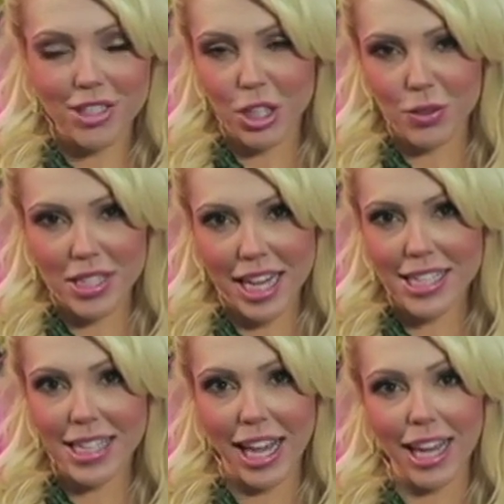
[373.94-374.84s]
you know,
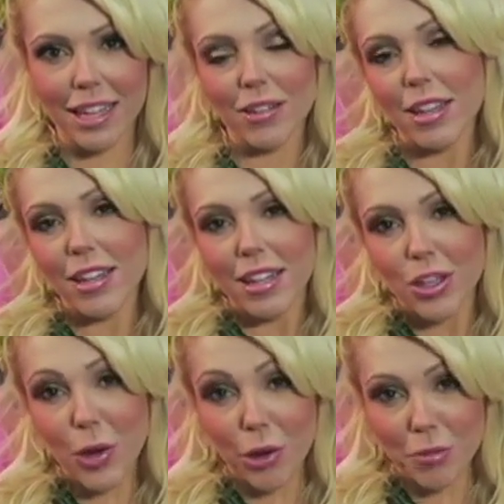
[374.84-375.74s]
tastes like
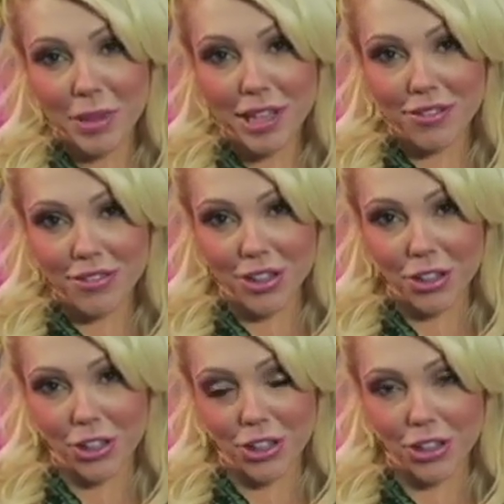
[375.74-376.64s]
ground beef in
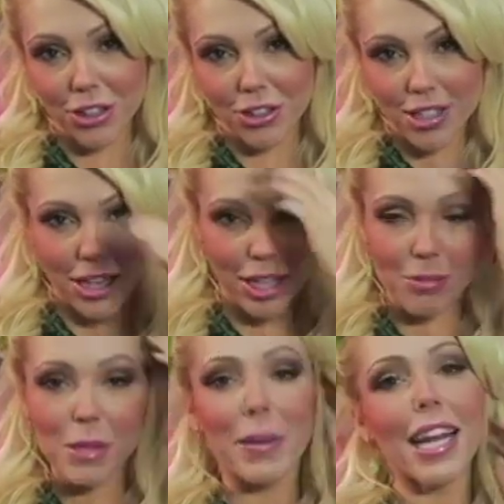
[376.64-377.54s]
your
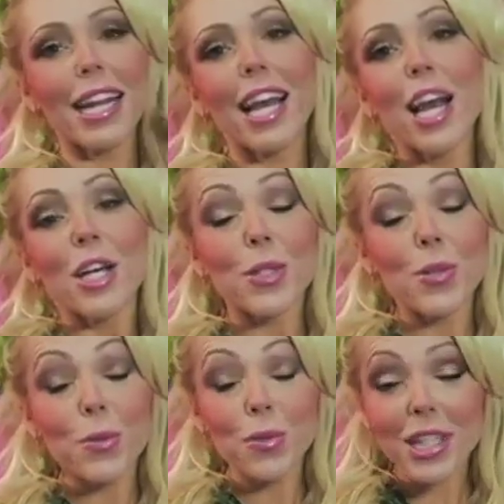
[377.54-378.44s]
spaghetti. So
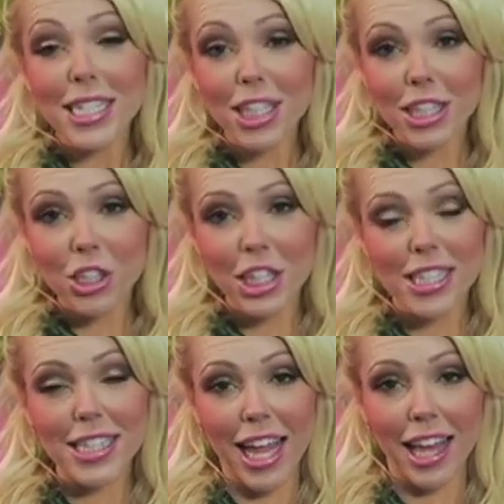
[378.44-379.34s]
it's really
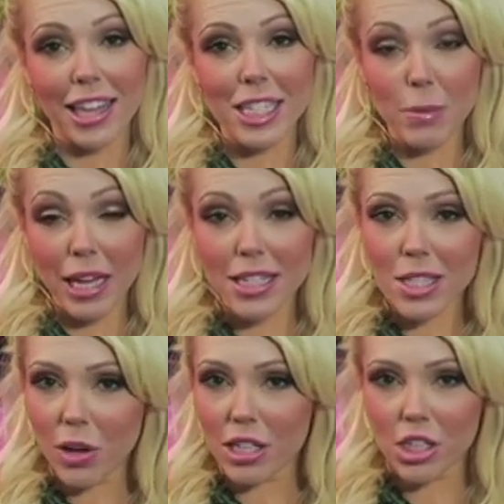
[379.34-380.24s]
delicious. And the spaghetti
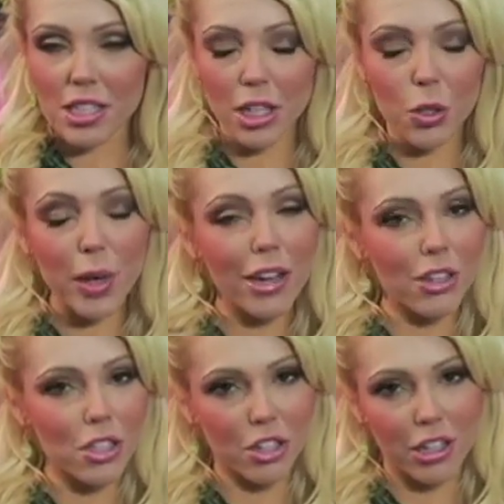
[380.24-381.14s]
squash is a great
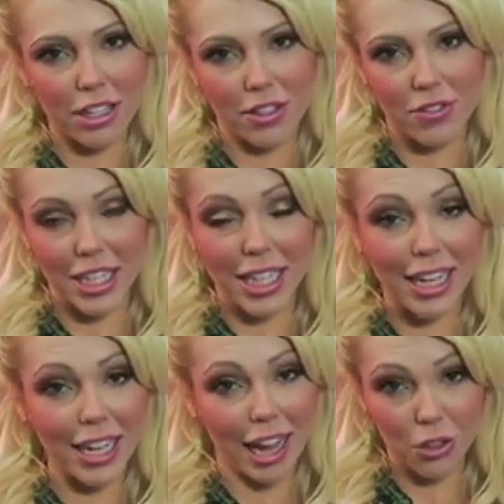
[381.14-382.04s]
alternative to
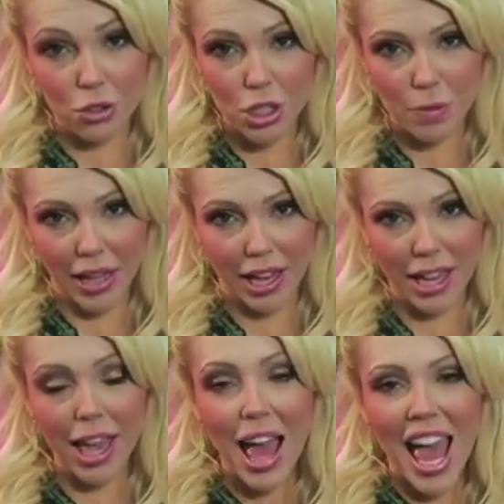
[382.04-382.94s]
eating actual
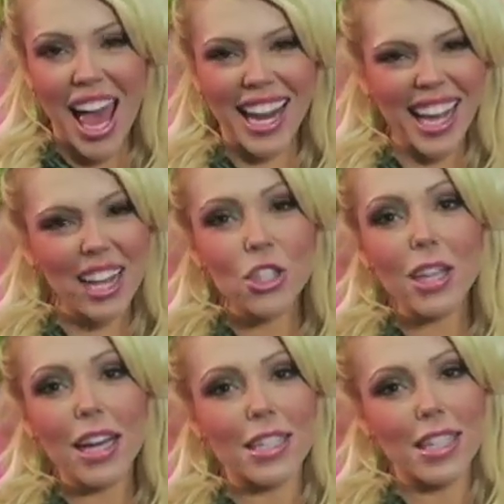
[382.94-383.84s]
spaghetti. And I
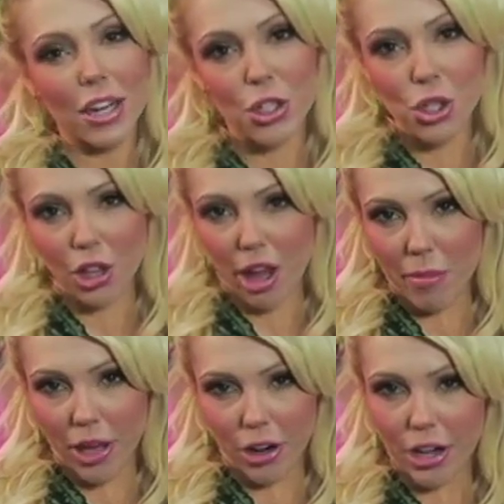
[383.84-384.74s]
actually like the texture a lot
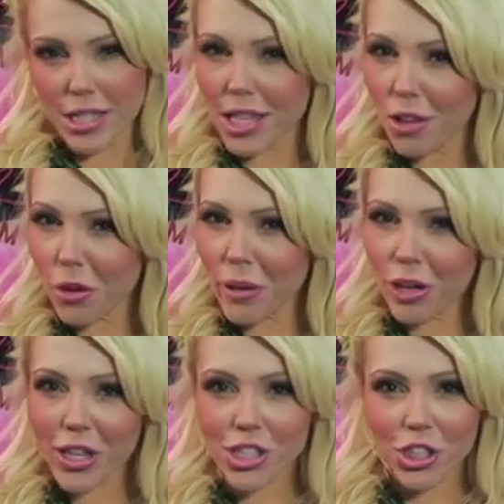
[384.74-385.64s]
better. It's a little bit
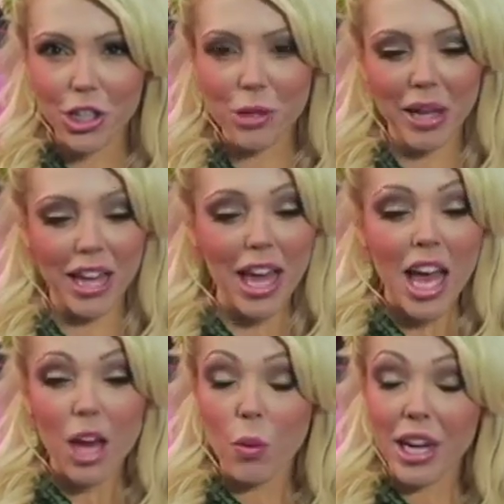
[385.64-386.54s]
crunchier, but
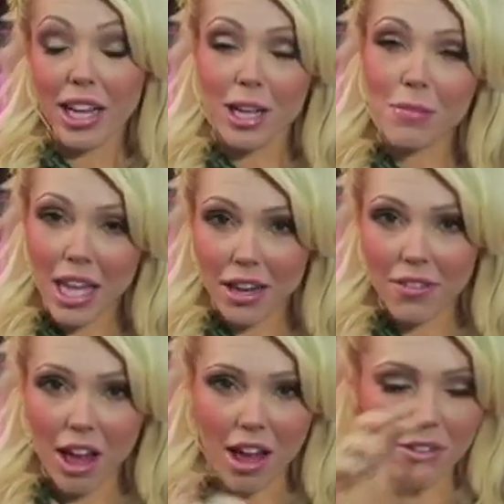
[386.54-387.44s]
when it comes out
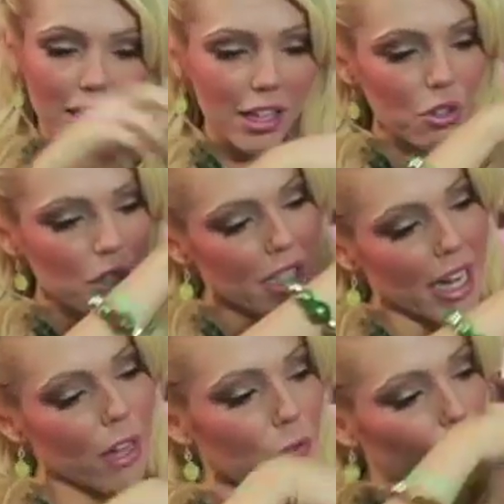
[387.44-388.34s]
of the oven, you just
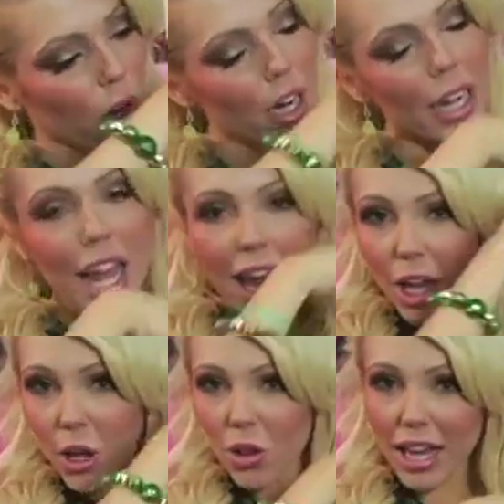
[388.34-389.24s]
take a fork
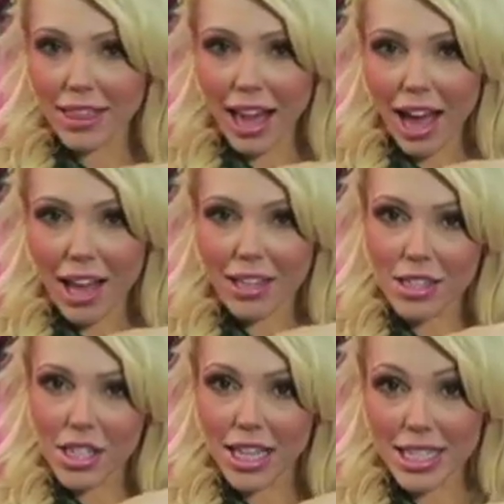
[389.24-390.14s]
and go like
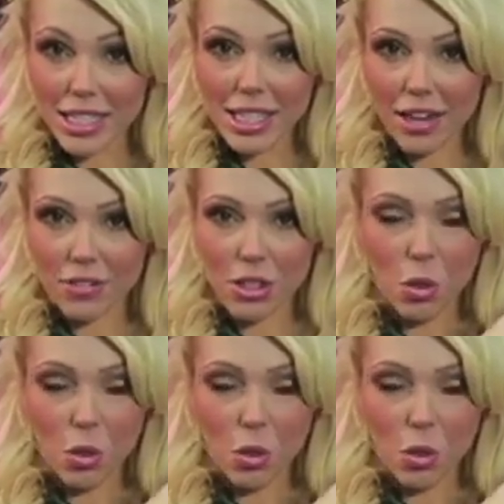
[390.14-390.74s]
that to the inside of the